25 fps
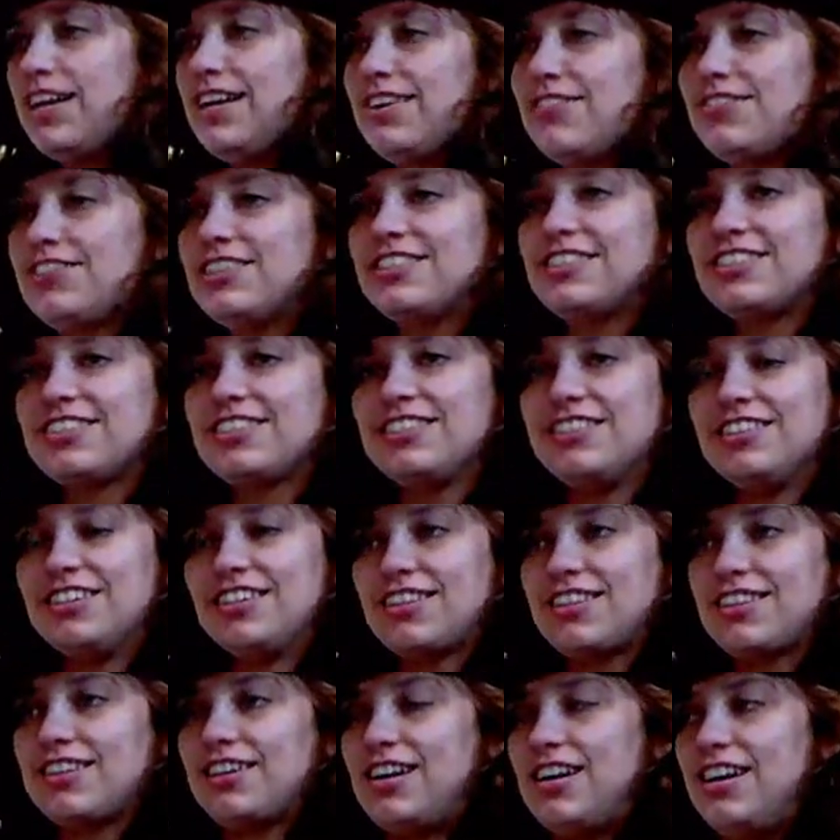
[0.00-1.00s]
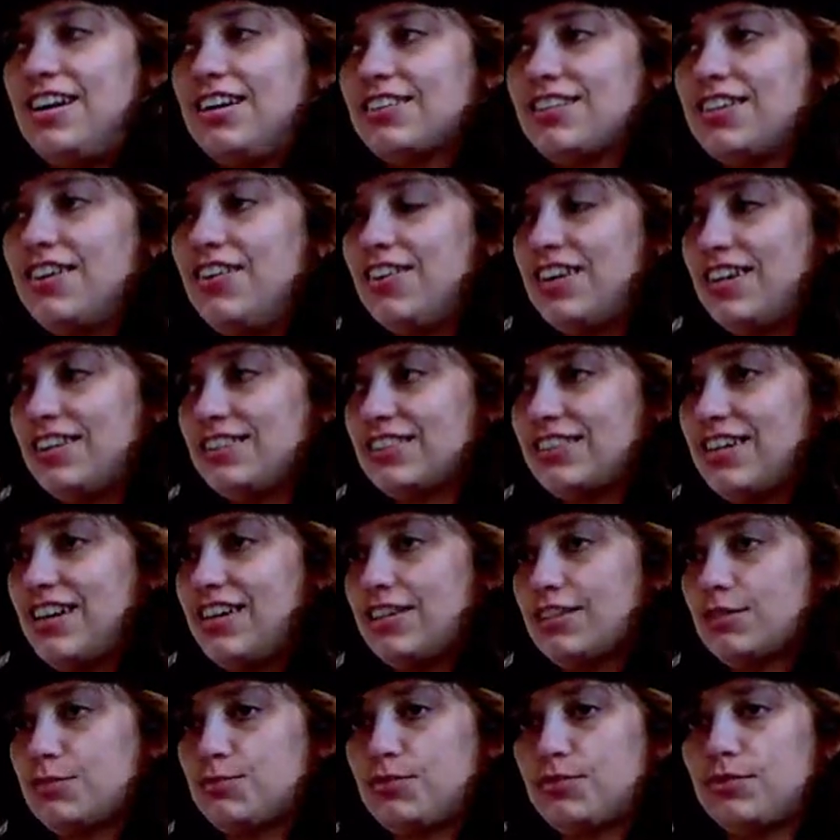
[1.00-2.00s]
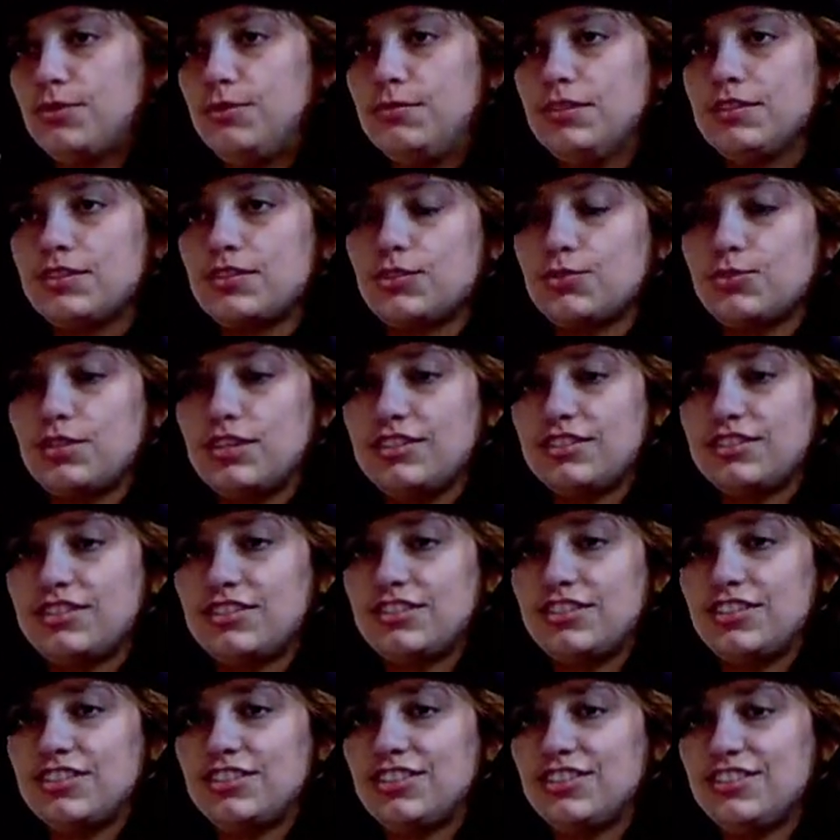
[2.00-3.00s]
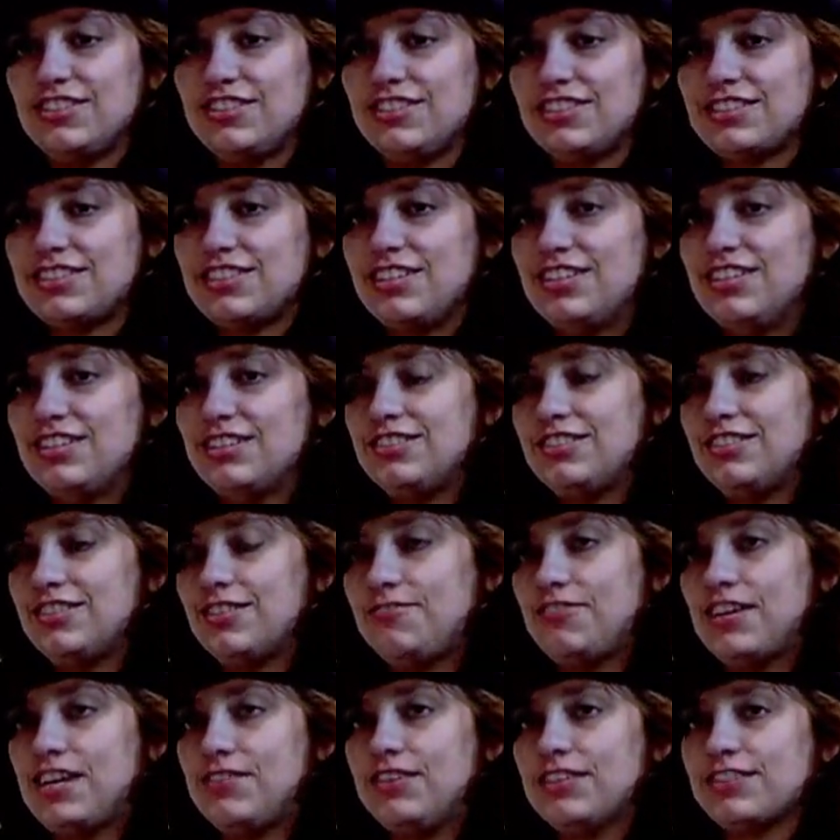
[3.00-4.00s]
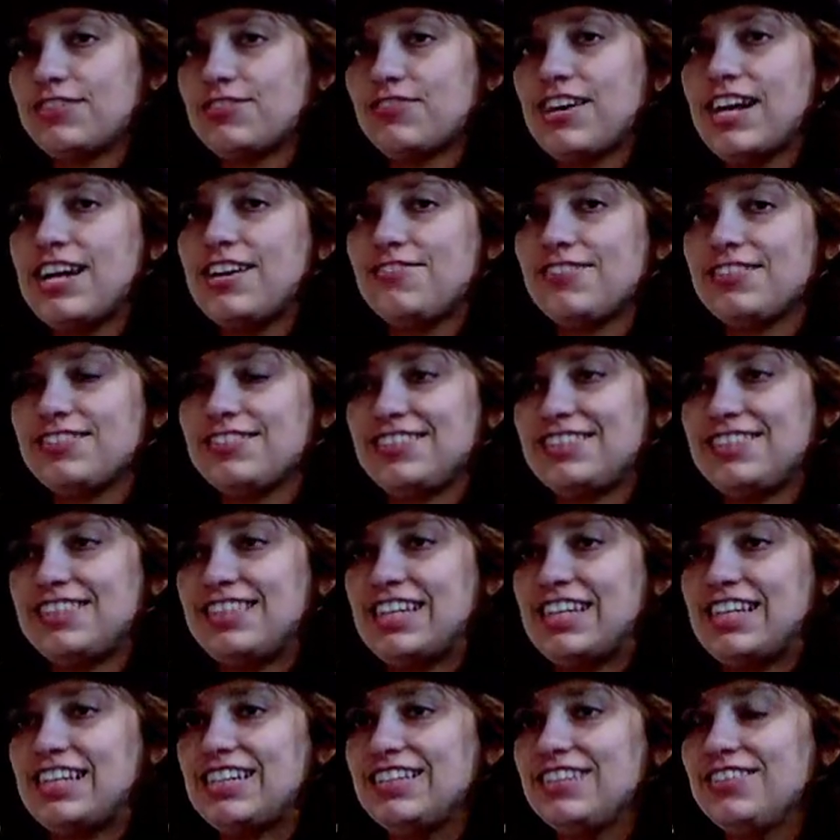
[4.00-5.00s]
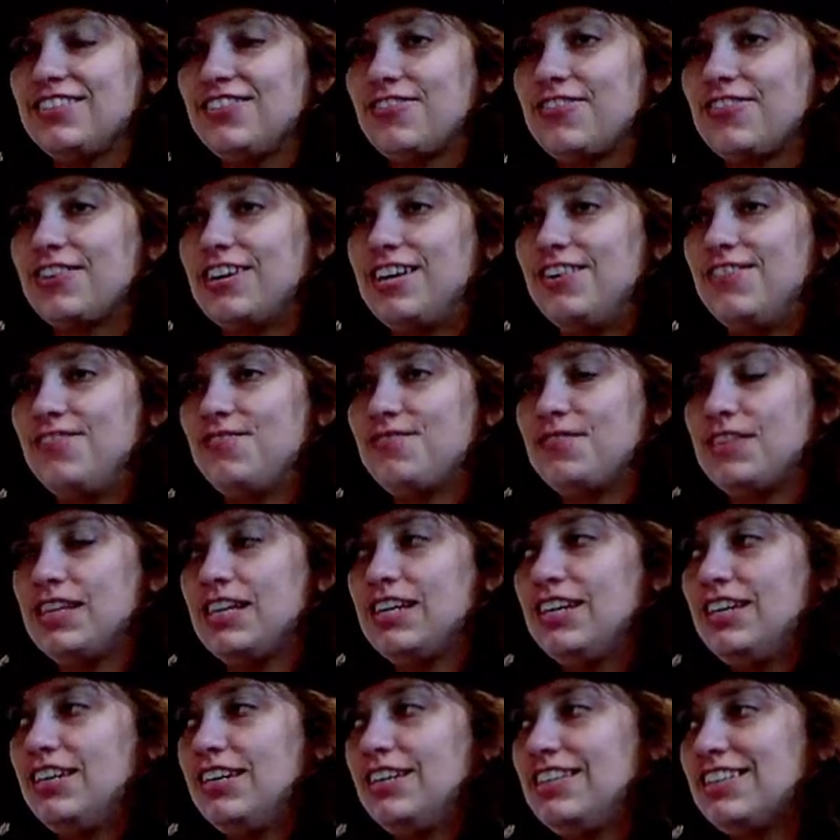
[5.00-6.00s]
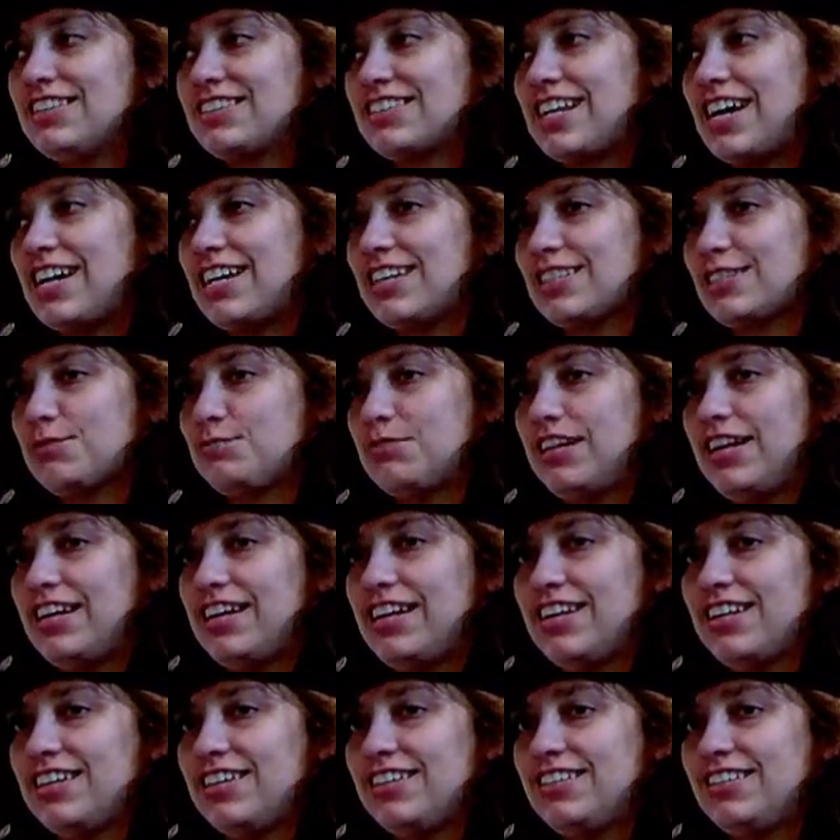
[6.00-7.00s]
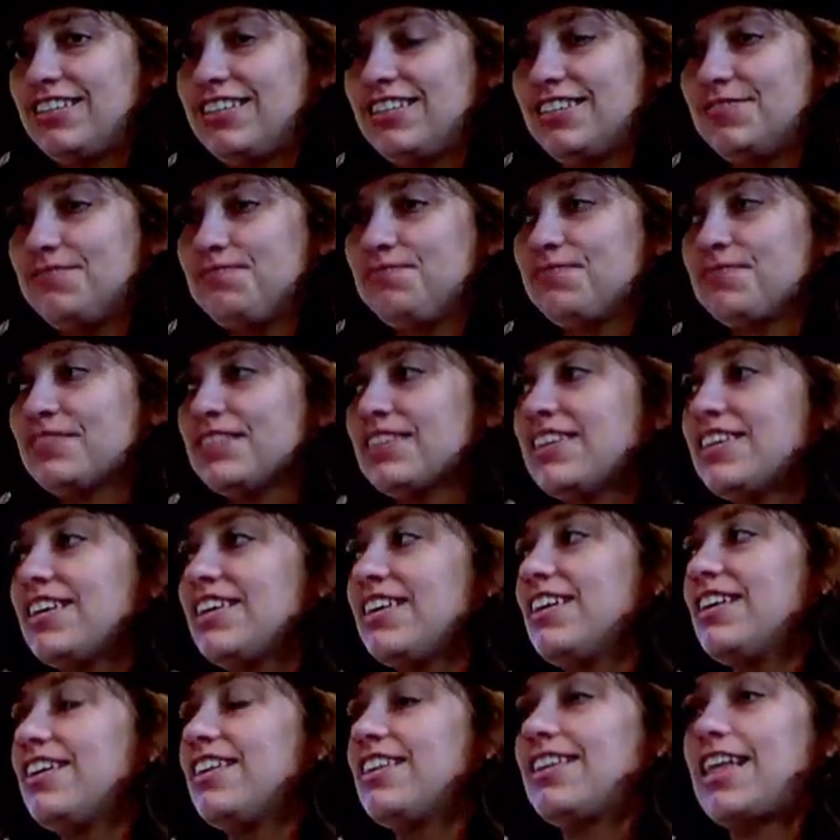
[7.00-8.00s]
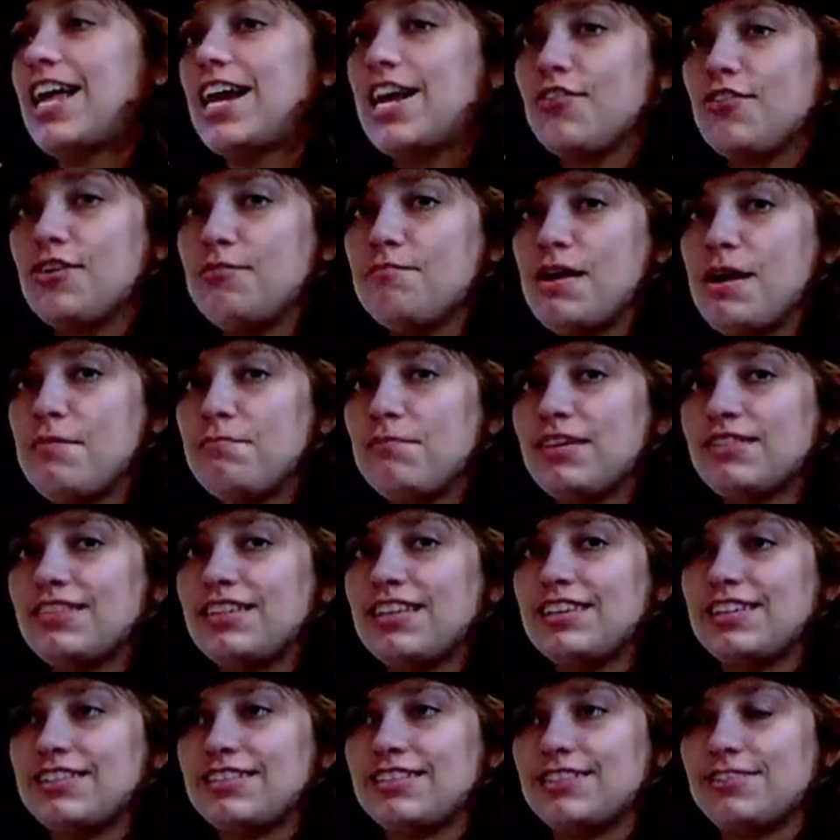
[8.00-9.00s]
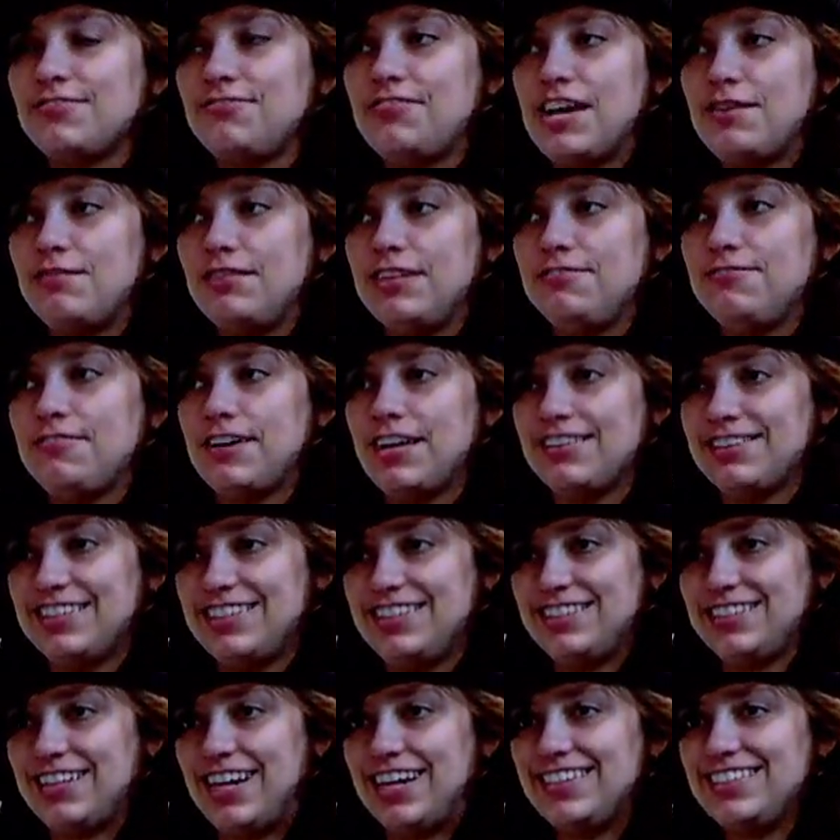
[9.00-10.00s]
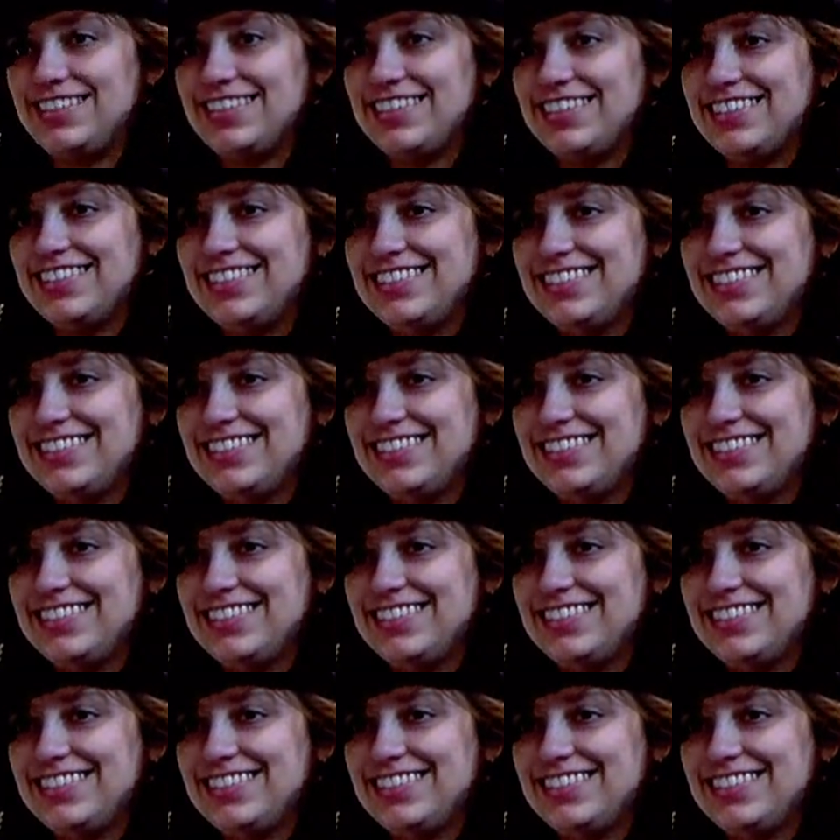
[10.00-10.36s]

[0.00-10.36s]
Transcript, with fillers: my original thought when I saw this performance was to do, some, do the famous Raven scene from the Scottish play. Then I remembered that this is a family-friendly site.